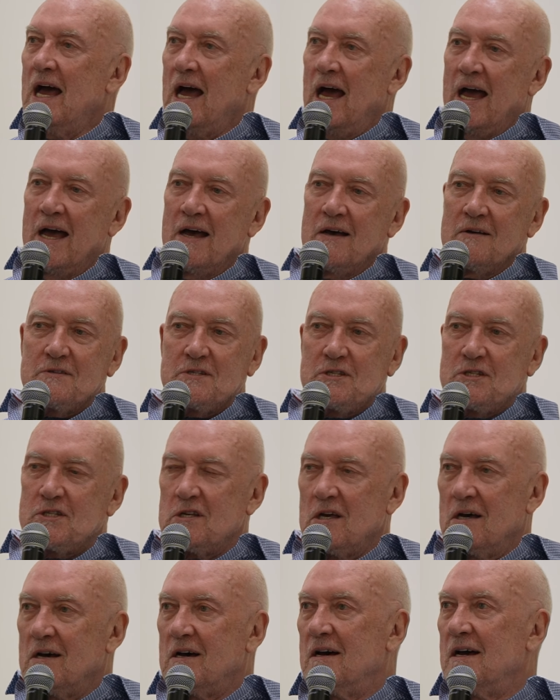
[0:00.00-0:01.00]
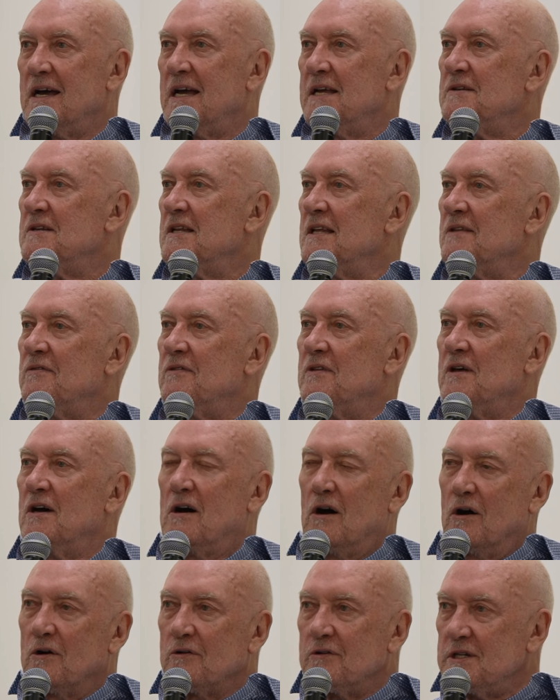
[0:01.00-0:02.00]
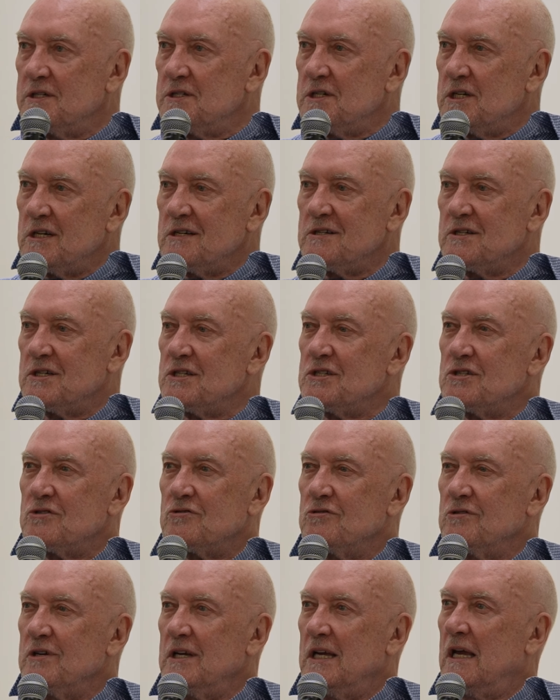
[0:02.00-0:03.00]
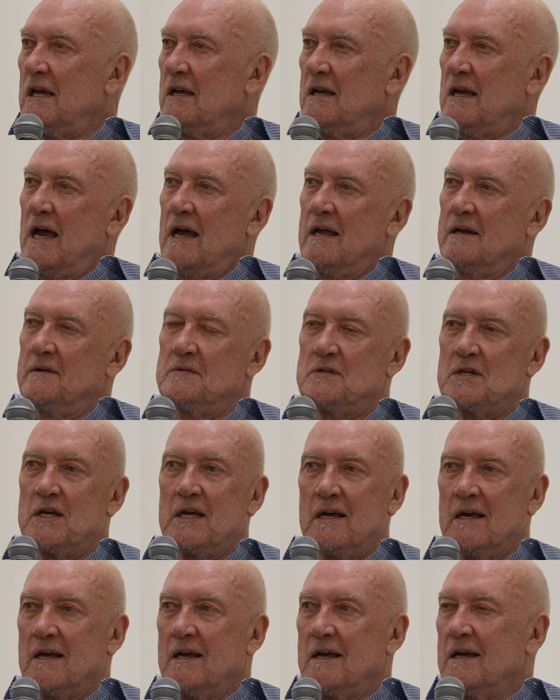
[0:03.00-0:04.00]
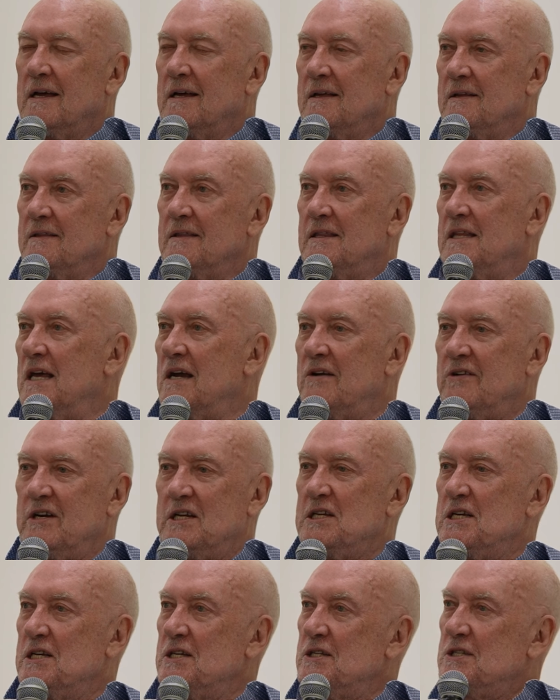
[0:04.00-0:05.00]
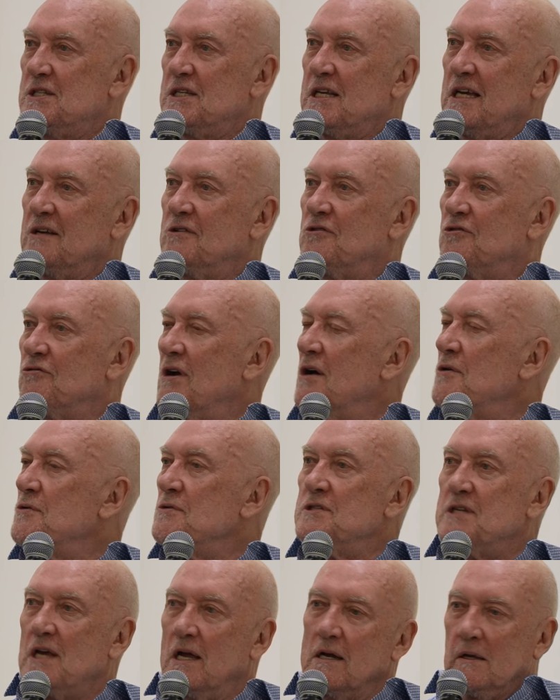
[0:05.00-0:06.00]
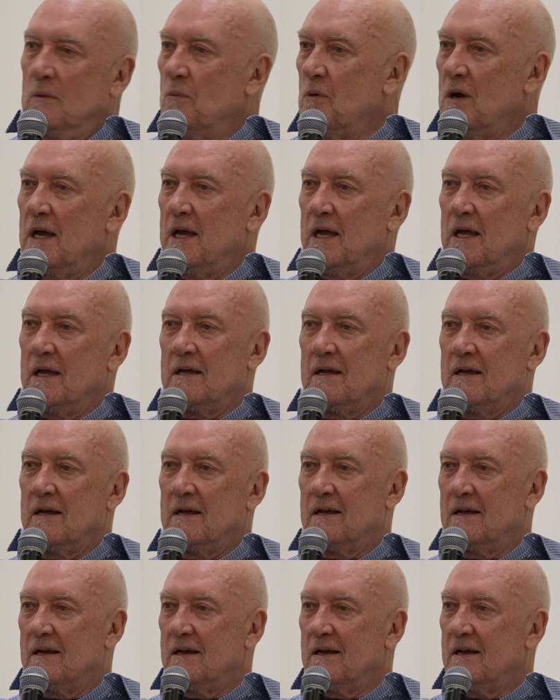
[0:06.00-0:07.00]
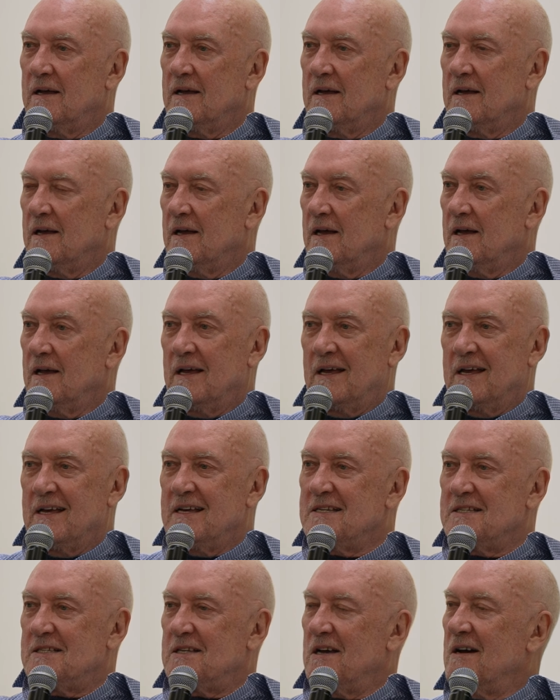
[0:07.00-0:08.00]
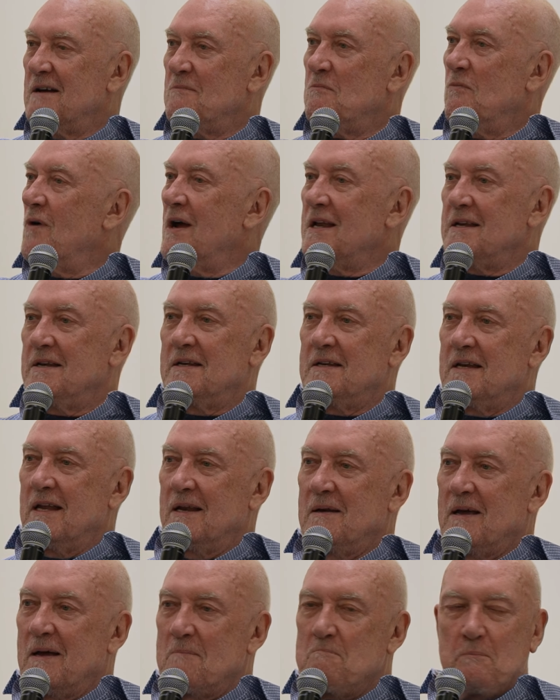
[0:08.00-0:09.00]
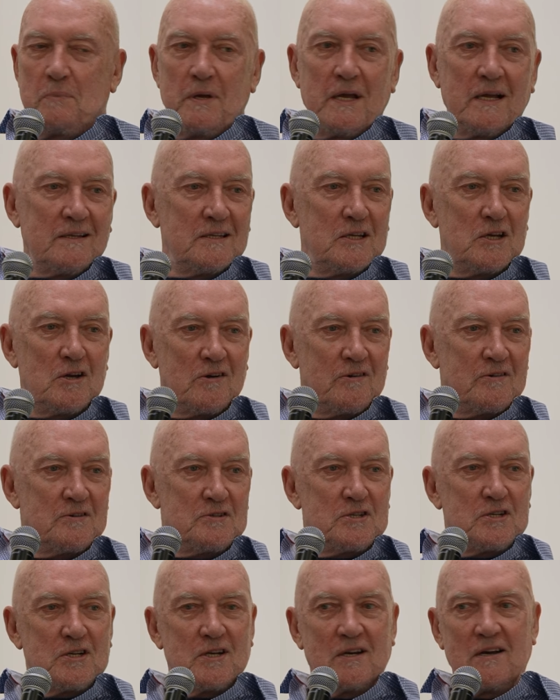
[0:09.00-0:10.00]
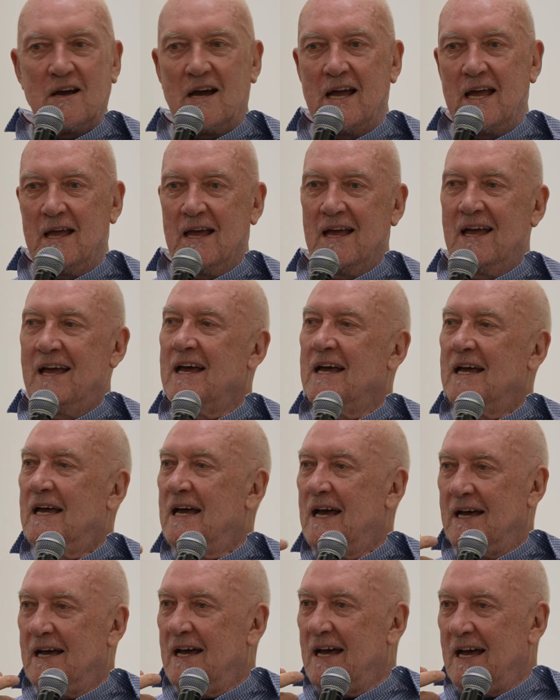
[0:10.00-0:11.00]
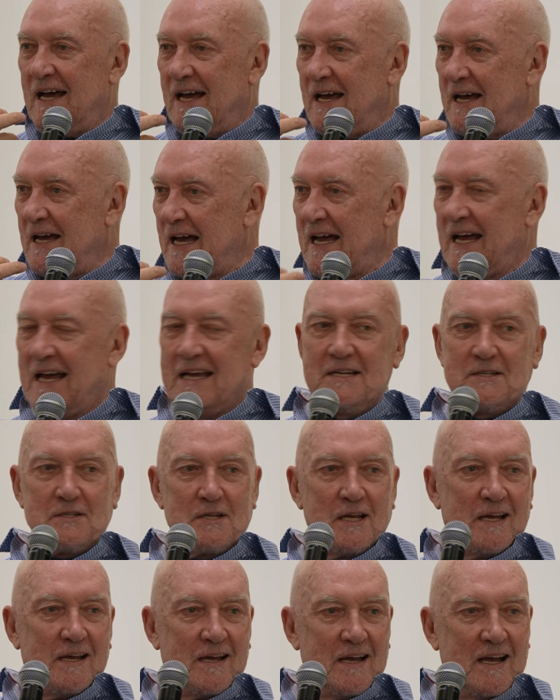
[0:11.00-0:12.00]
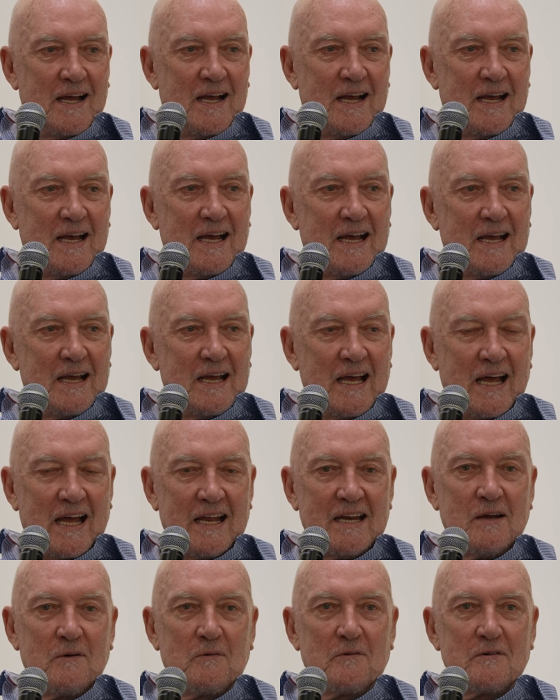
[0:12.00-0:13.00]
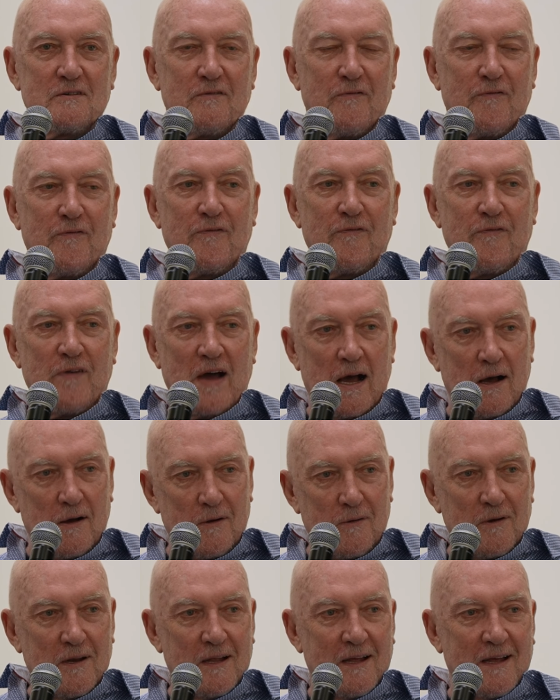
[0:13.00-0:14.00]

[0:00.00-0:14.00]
outside the orange industry, and there it is, it grows anyway. So I went and I picked the orange and I ate it, and it was foul.